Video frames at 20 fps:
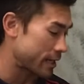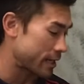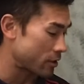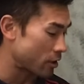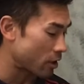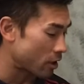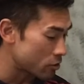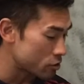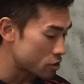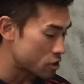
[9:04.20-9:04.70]

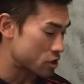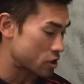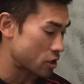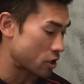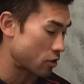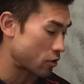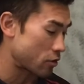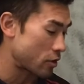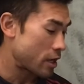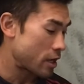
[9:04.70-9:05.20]

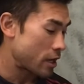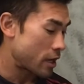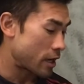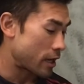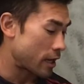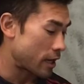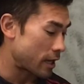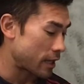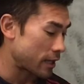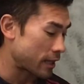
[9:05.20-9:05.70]
also,
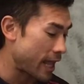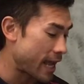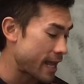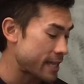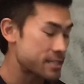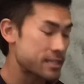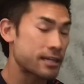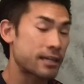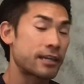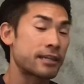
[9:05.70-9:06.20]

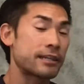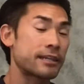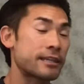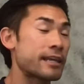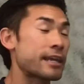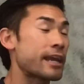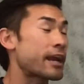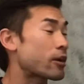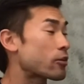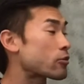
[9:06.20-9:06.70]
Atlanta and
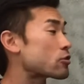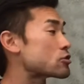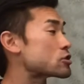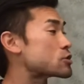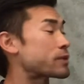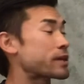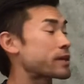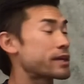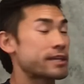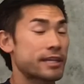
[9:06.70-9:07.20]
the Arrows
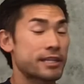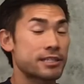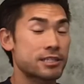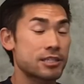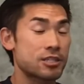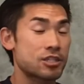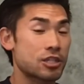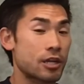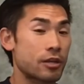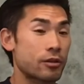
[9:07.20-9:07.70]
play against
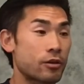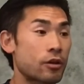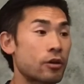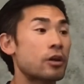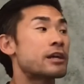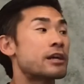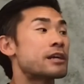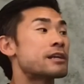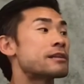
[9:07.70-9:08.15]
each other.